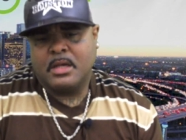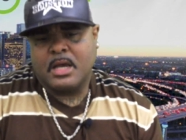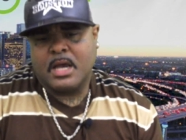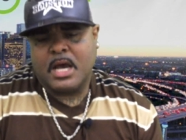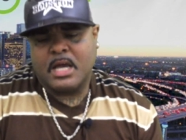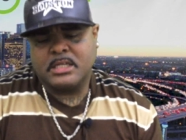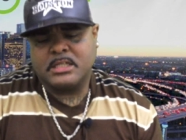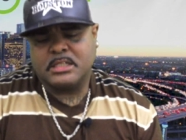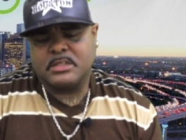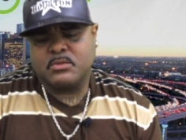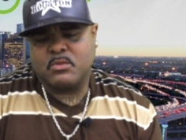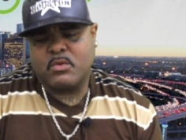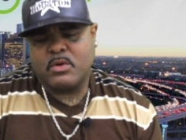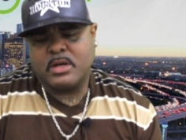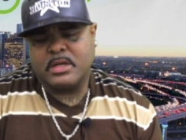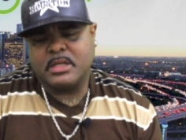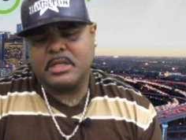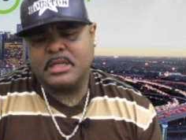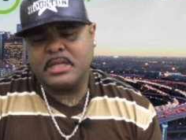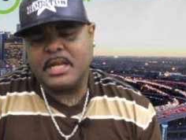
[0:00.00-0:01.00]
I just
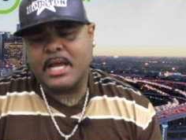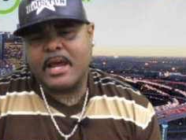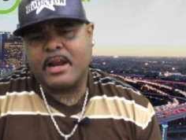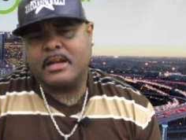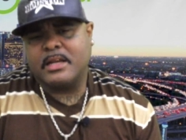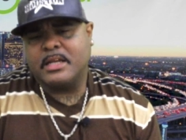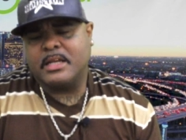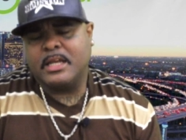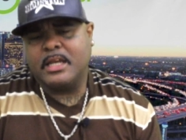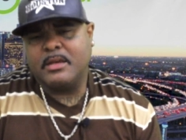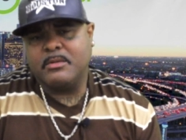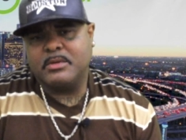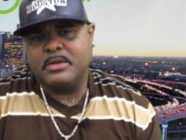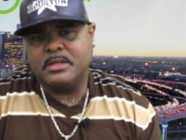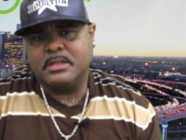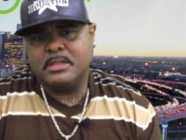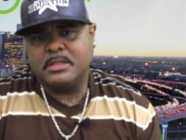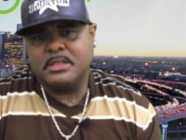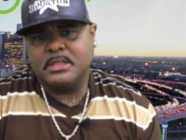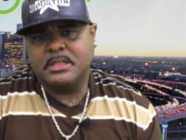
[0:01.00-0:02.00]
wanted to get out of the
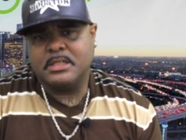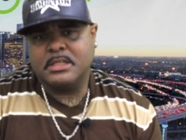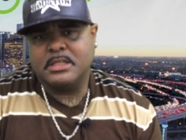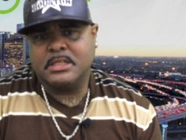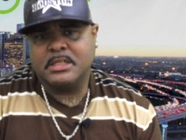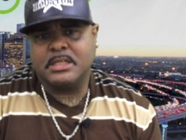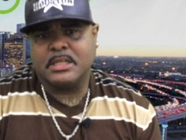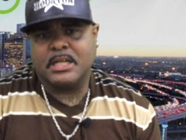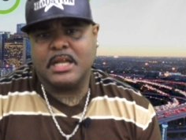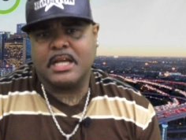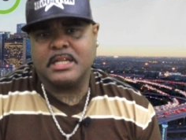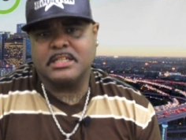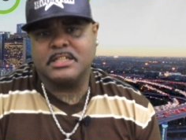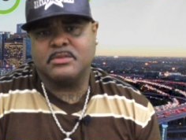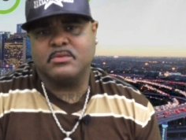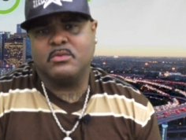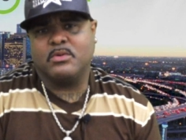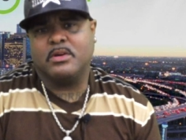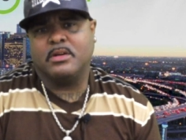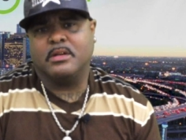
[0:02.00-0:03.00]
neighborhood. I
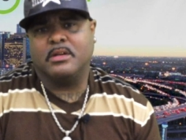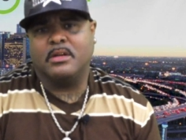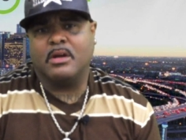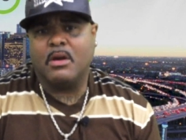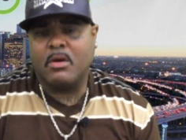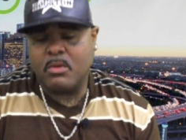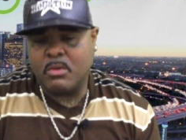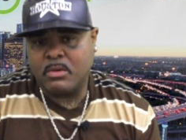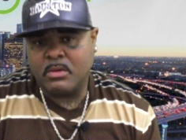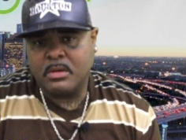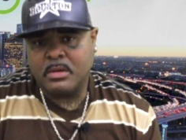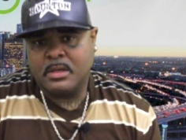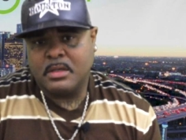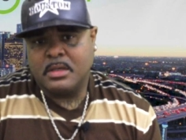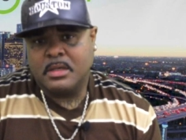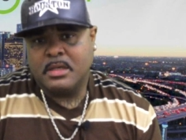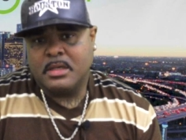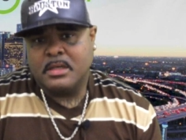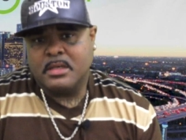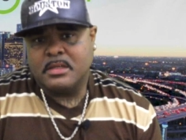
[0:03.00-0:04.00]
just wanted to go.
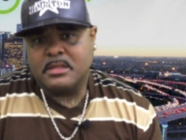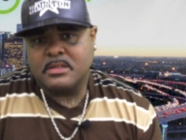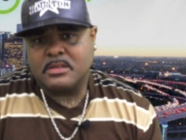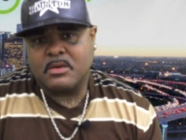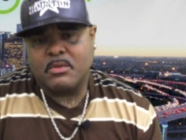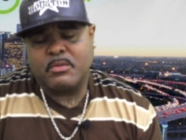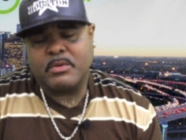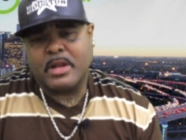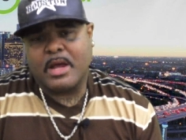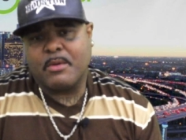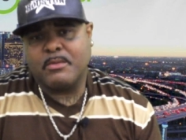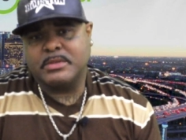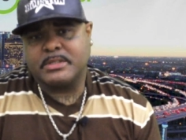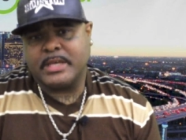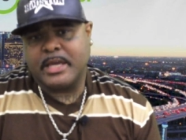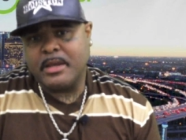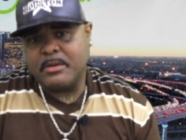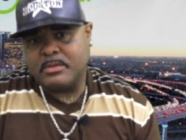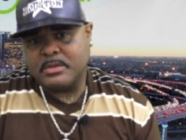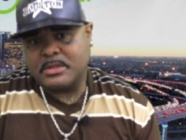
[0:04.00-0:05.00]
So when I was
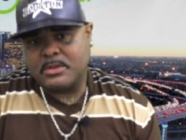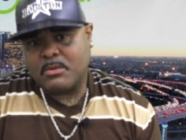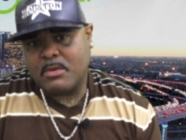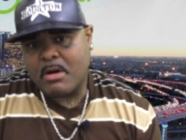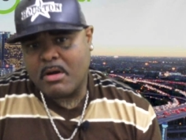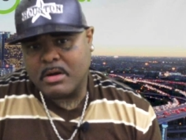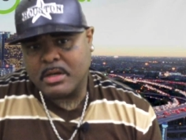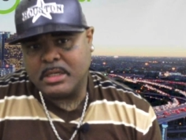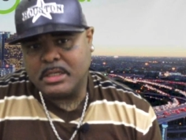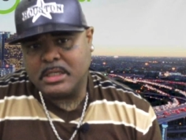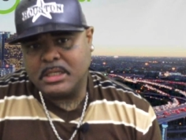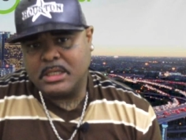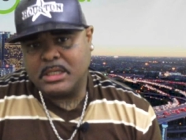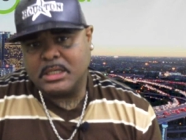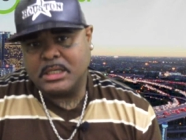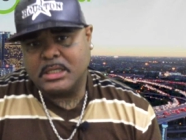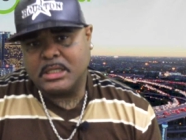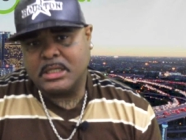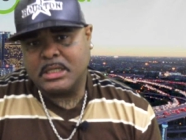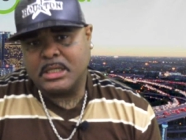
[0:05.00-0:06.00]
able to walk
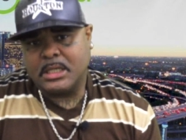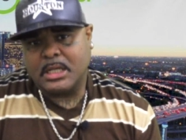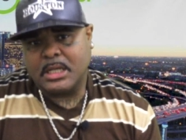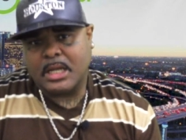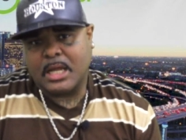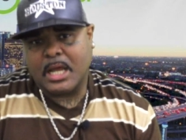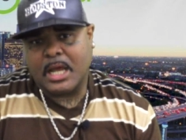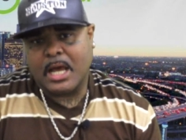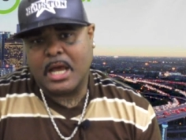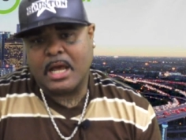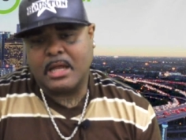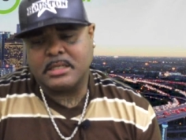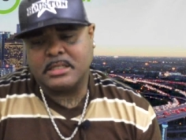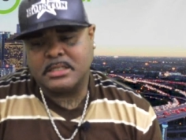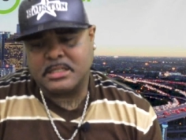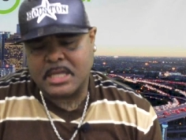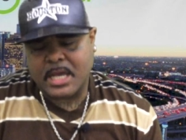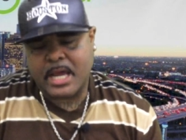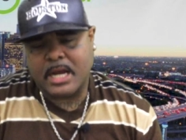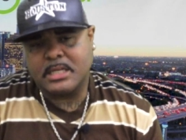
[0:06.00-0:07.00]
again, I
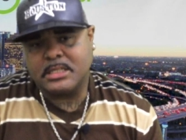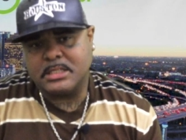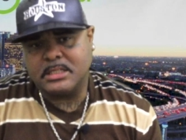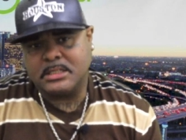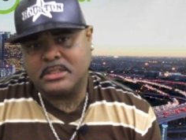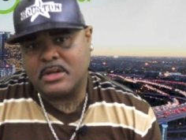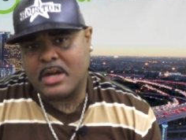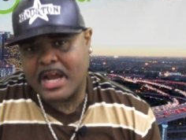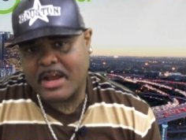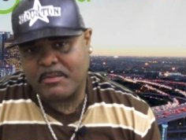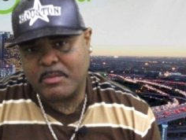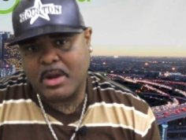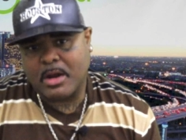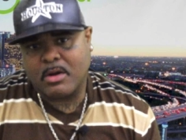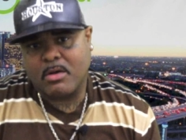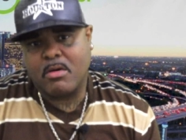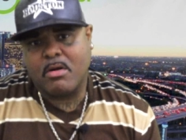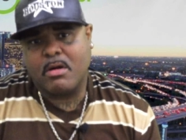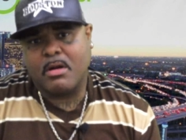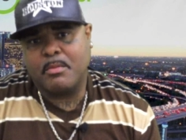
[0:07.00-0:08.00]
decided to drive my
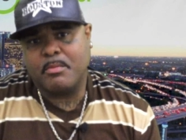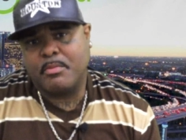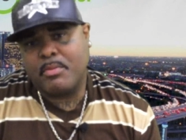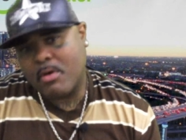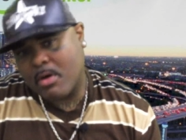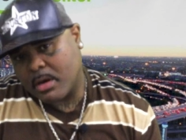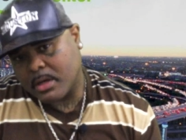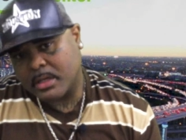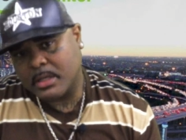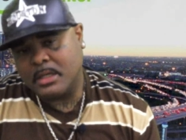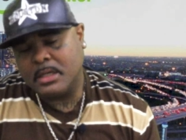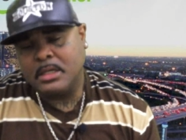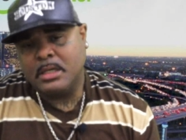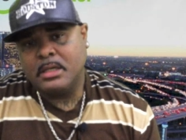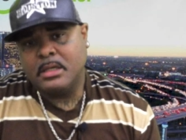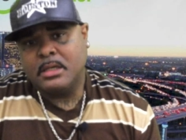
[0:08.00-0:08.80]
car, park it,